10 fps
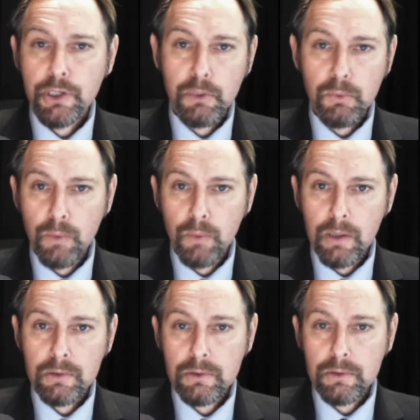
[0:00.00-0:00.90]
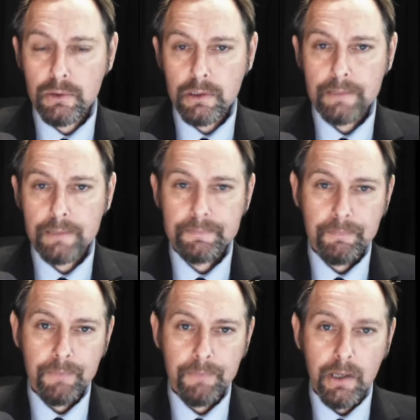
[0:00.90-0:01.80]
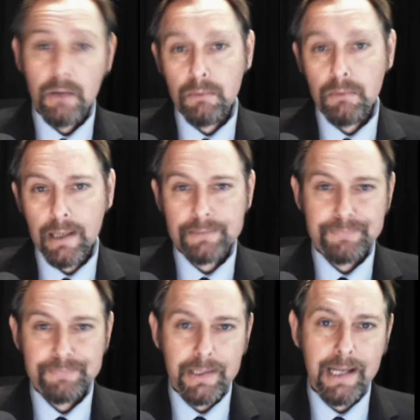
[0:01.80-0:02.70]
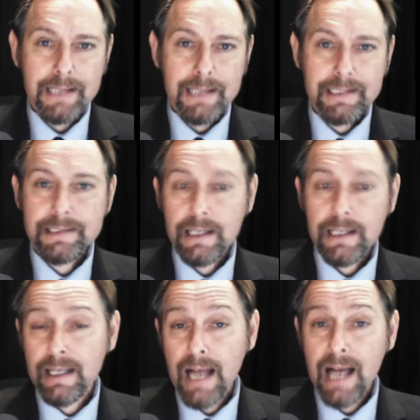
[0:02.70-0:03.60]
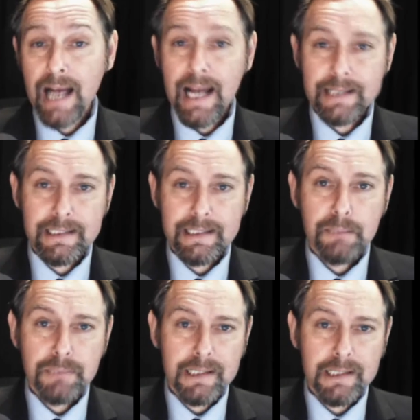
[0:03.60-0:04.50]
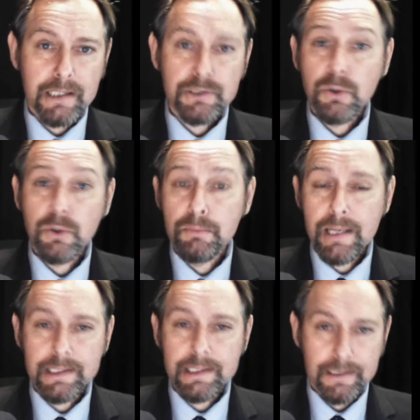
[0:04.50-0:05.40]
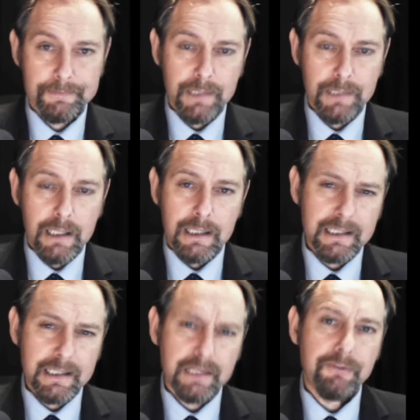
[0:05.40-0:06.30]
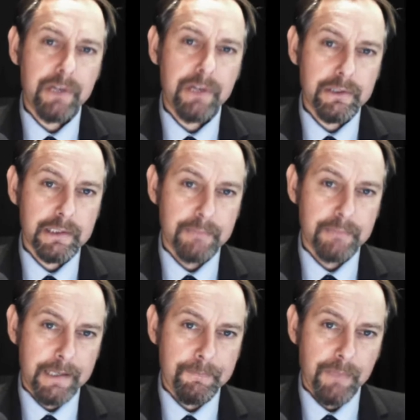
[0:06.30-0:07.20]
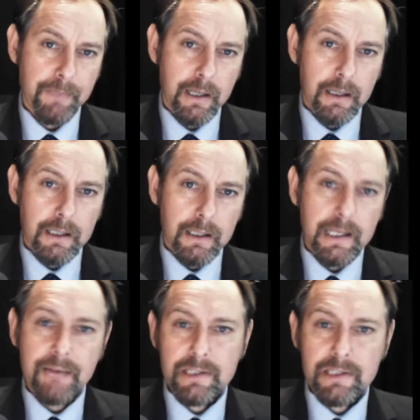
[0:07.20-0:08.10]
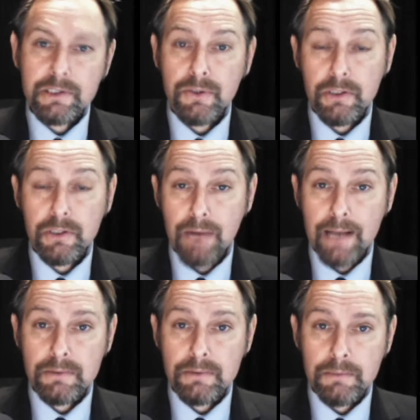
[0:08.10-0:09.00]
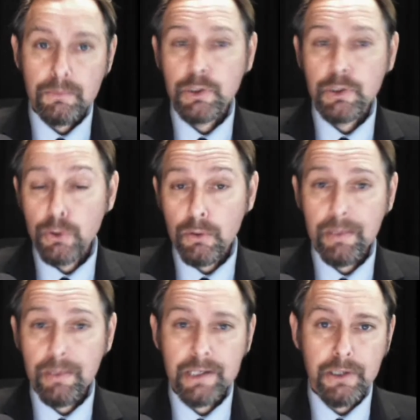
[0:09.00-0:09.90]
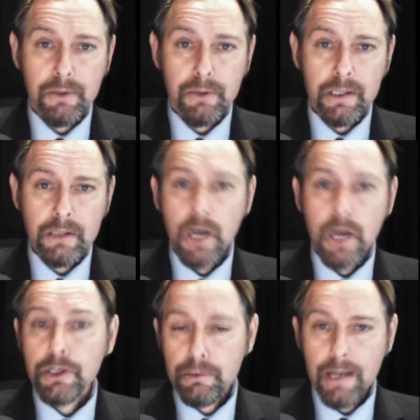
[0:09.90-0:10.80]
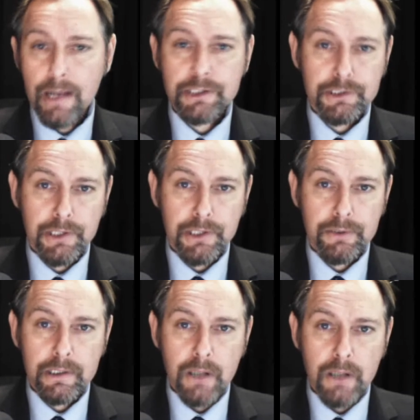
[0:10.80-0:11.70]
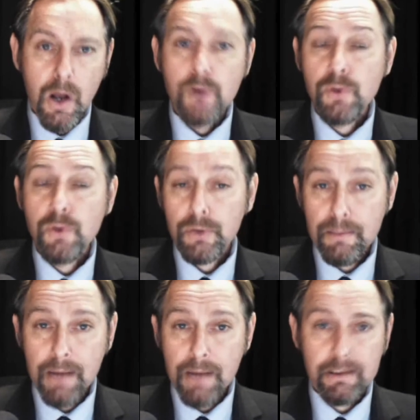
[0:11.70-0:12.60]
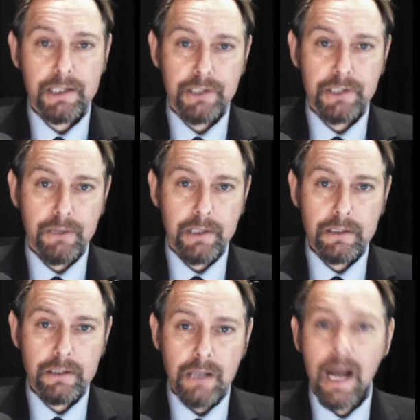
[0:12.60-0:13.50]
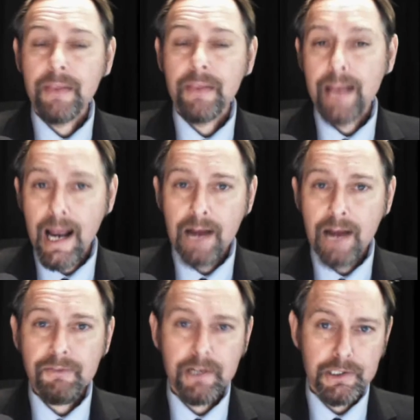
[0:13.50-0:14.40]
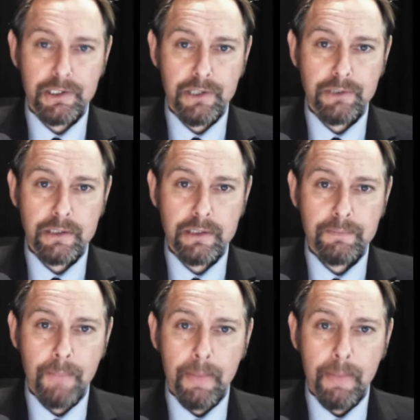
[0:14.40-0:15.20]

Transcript: New World Order. Well, unless it's an elected president or minister. And this confuses me. The evidence on the ground, European Union, Eurasian Union, North American Union, and the African Union,